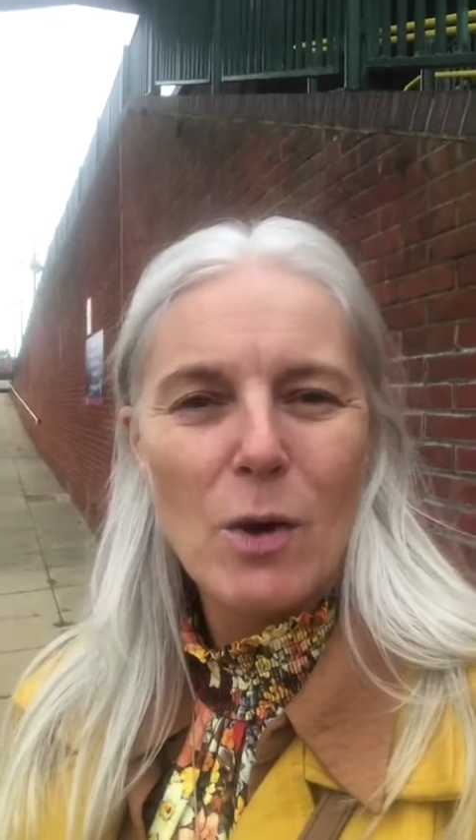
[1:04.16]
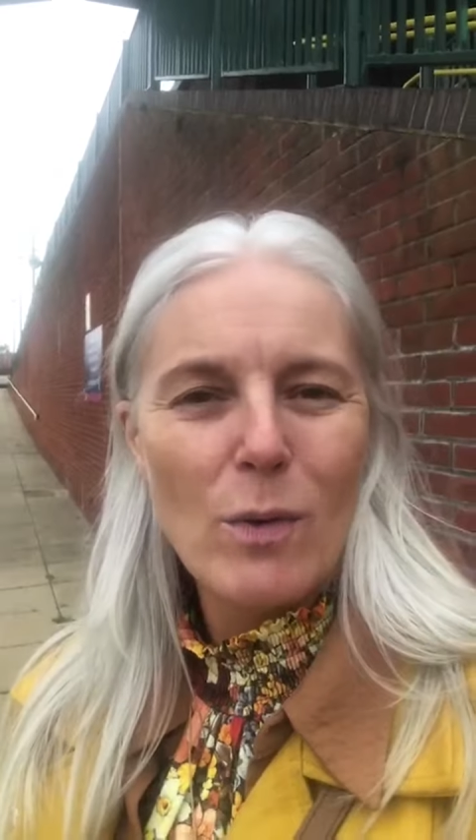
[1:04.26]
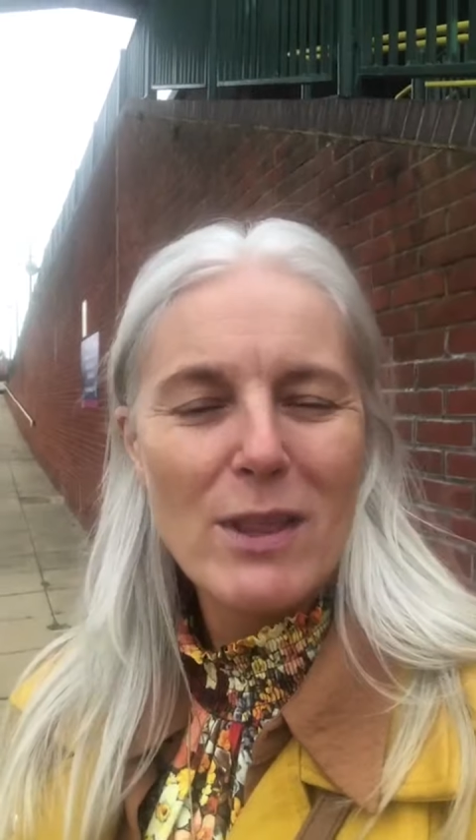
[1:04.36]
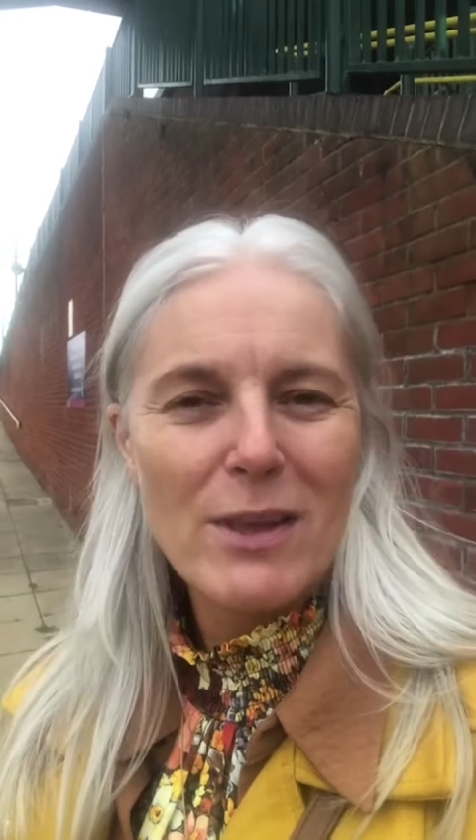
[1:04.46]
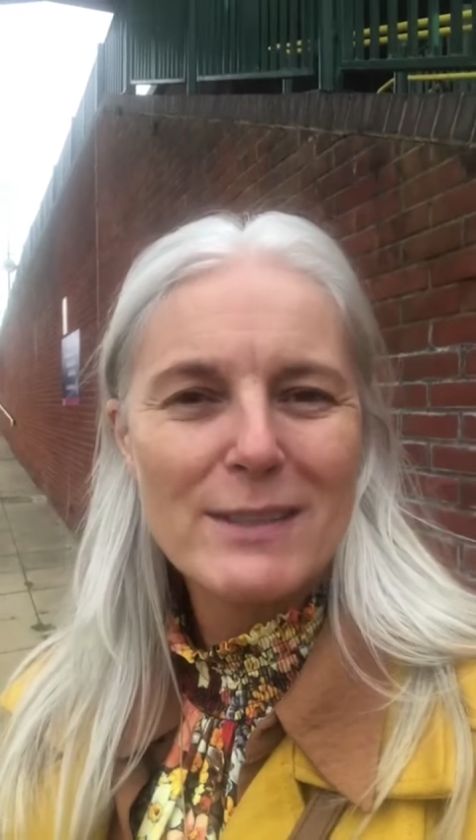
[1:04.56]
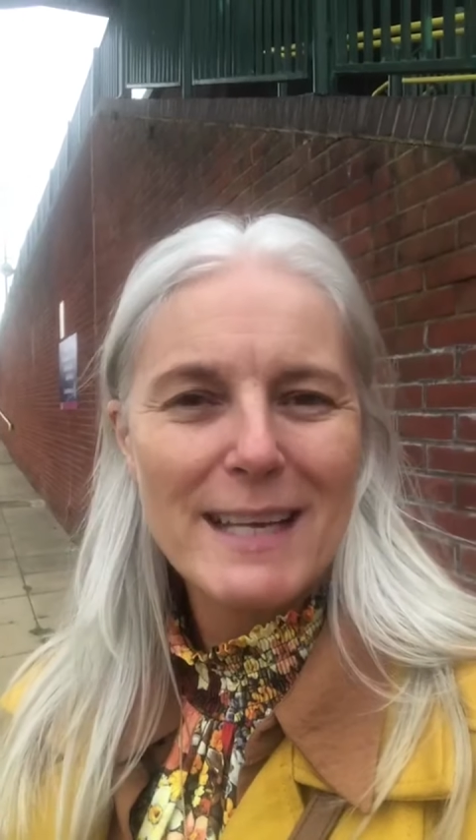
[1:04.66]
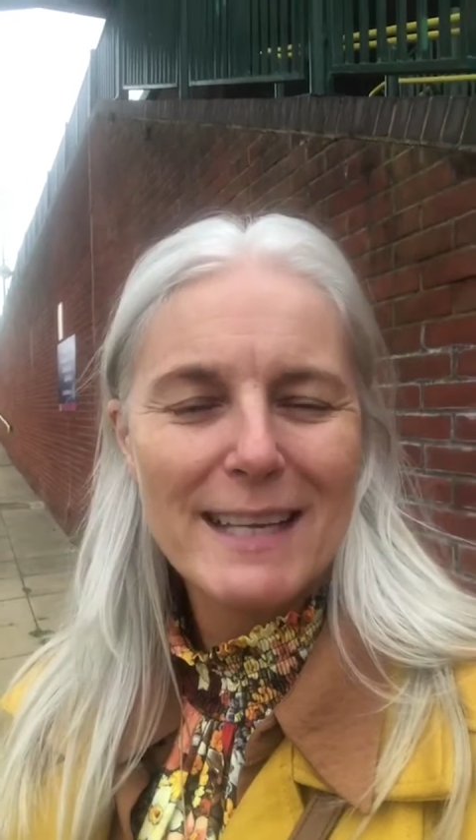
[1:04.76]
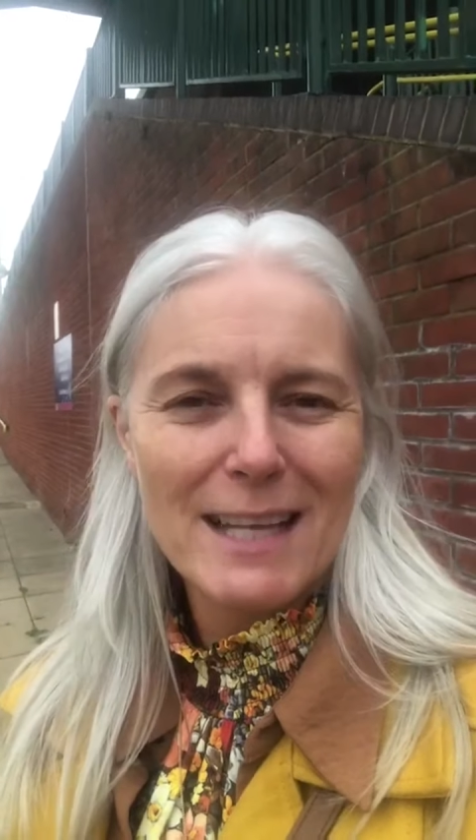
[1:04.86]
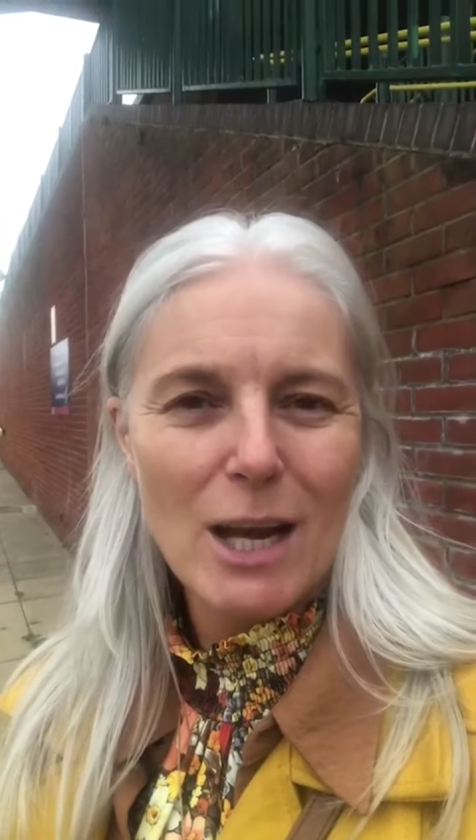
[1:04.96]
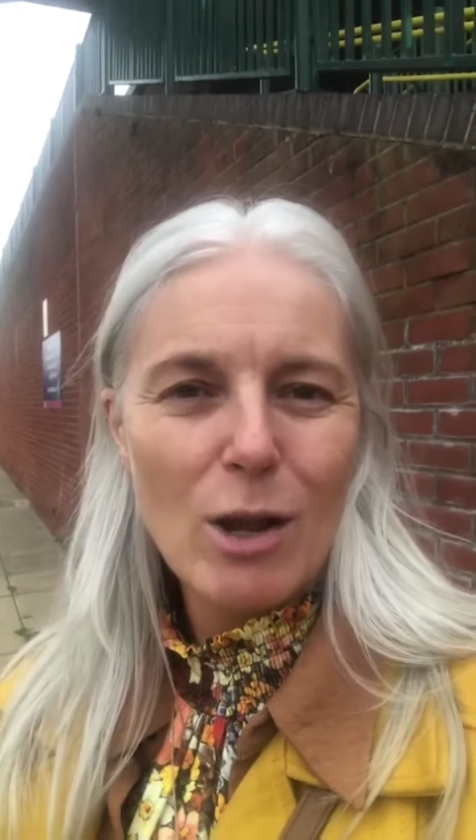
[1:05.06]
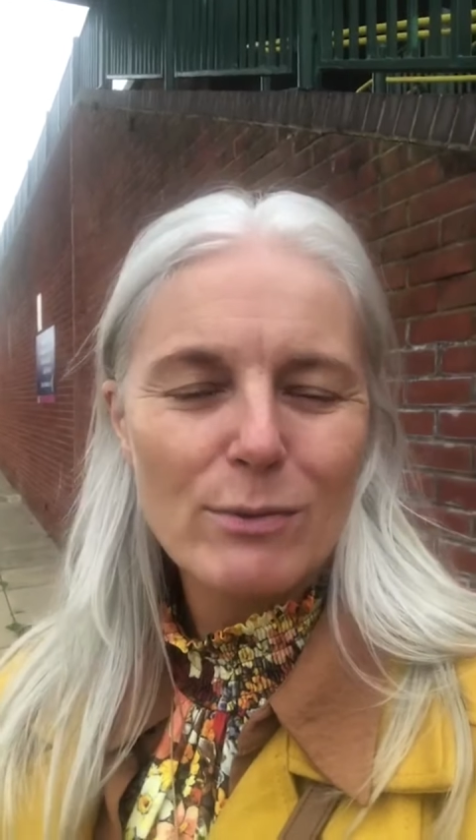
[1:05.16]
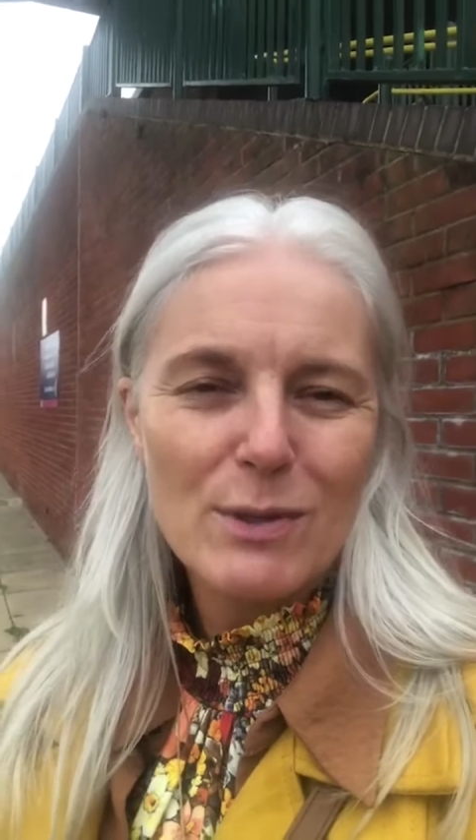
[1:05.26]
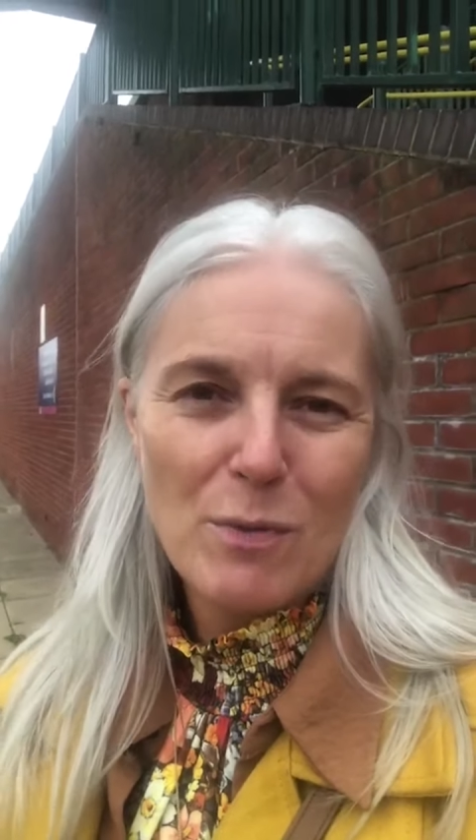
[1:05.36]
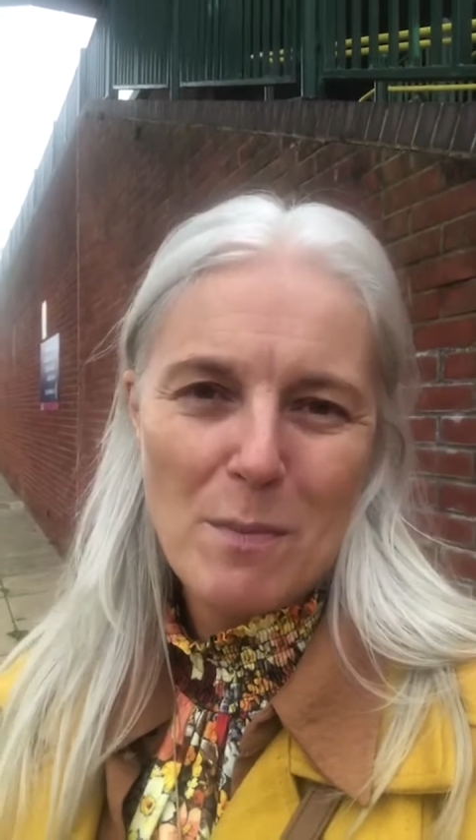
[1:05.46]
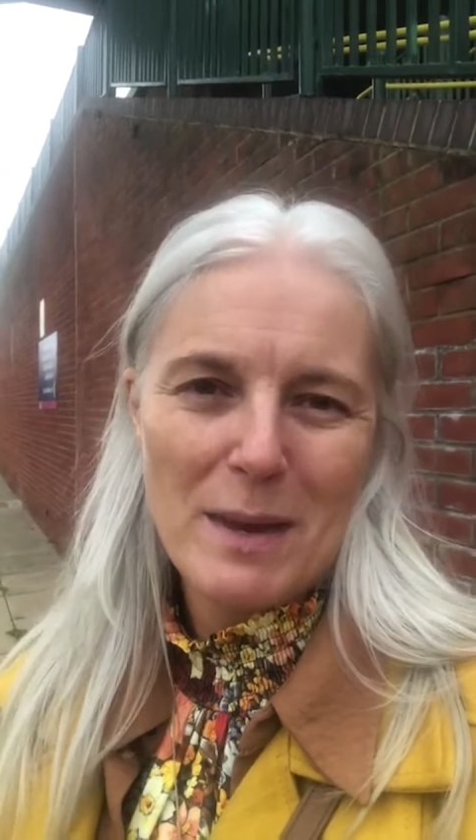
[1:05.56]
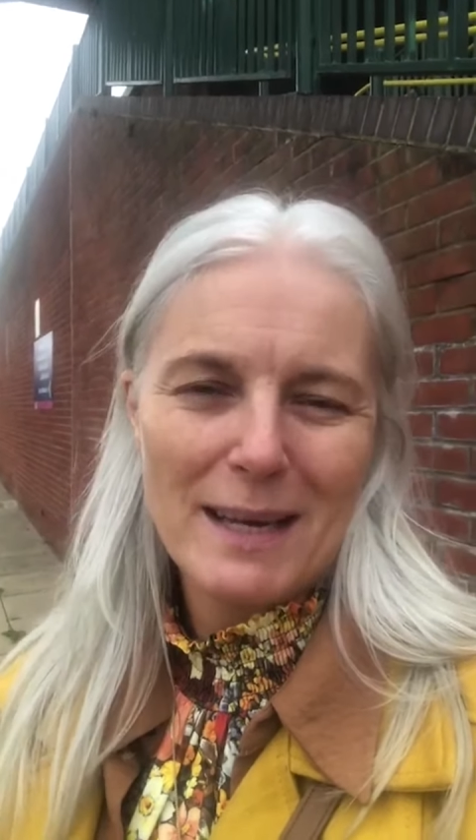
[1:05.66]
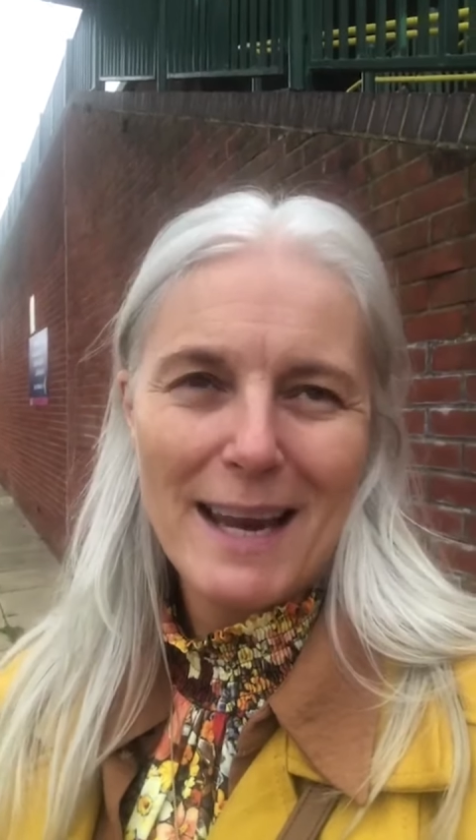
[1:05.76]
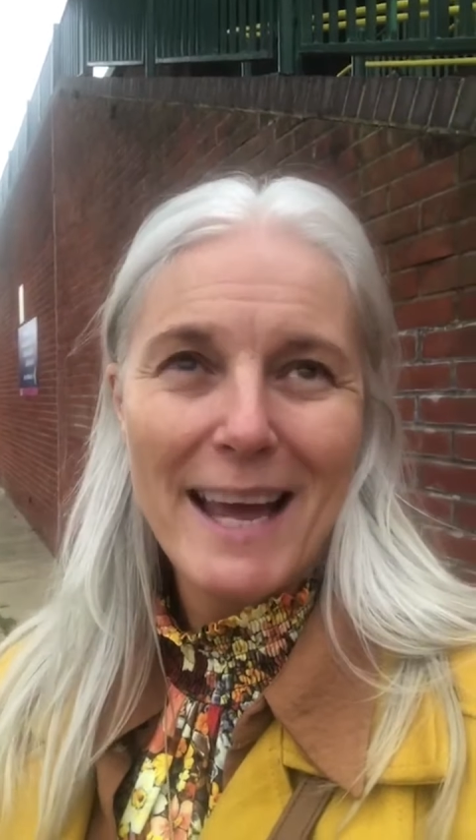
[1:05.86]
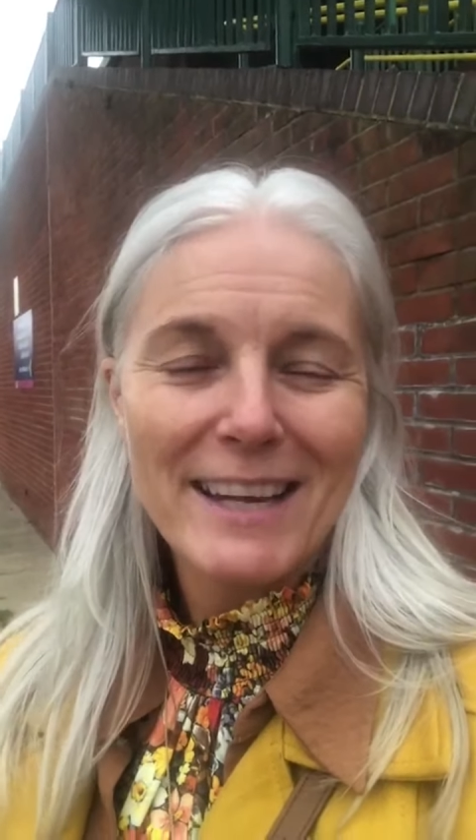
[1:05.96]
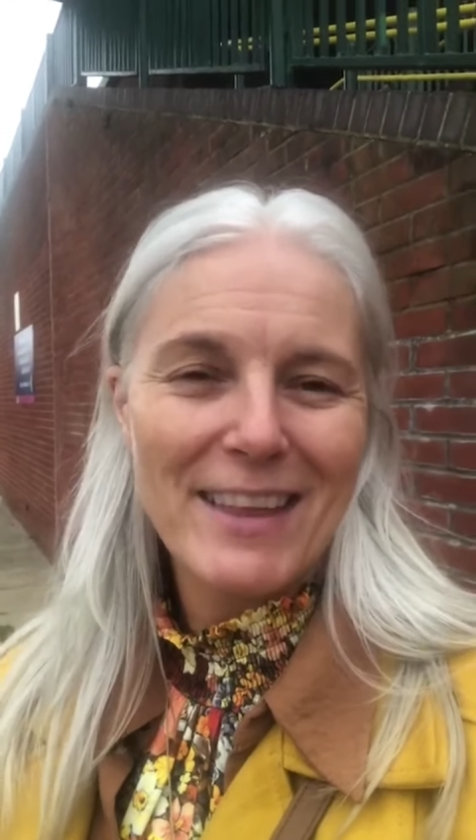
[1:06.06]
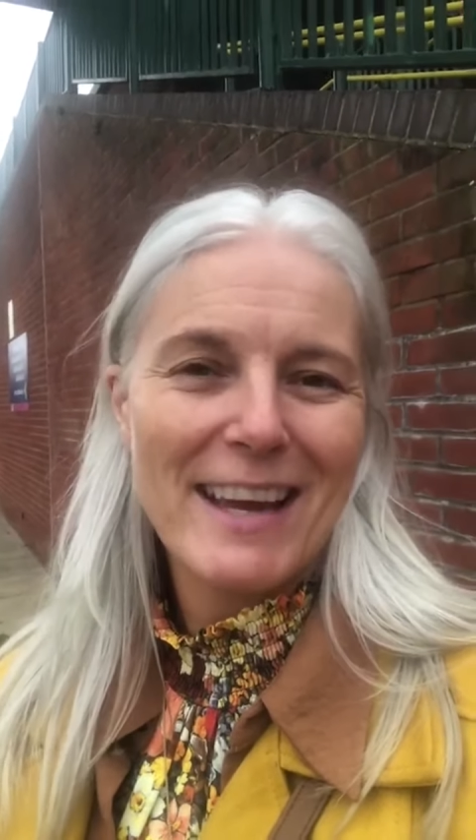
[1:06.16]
one of those things that lots of women like